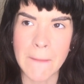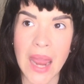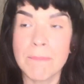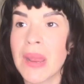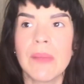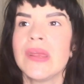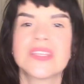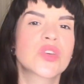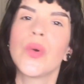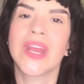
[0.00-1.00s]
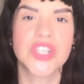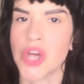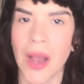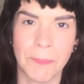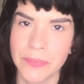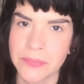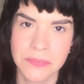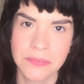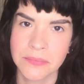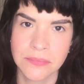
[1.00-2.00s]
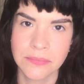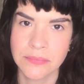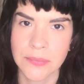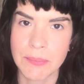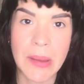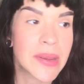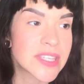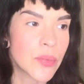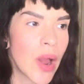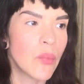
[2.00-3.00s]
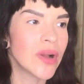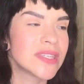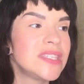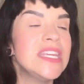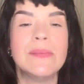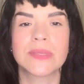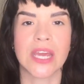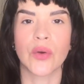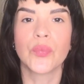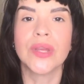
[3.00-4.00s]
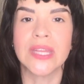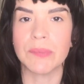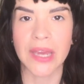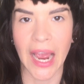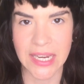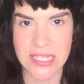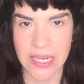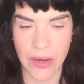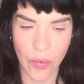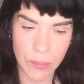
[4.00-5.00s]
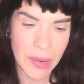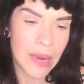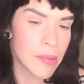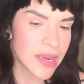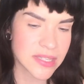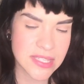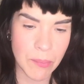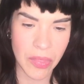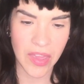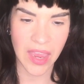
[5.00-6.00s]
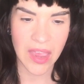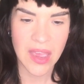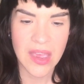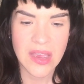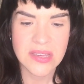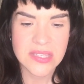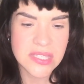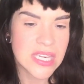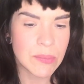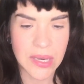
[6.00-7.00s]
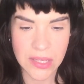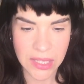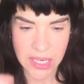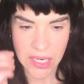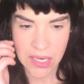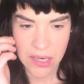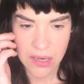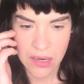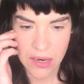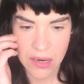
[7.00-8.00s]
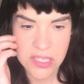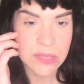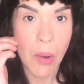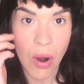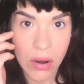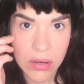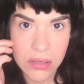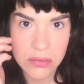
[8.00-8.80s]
And maybe it's quitting a job. Maybe it's what seems like a really big idea, or maybe it's something seemingly small.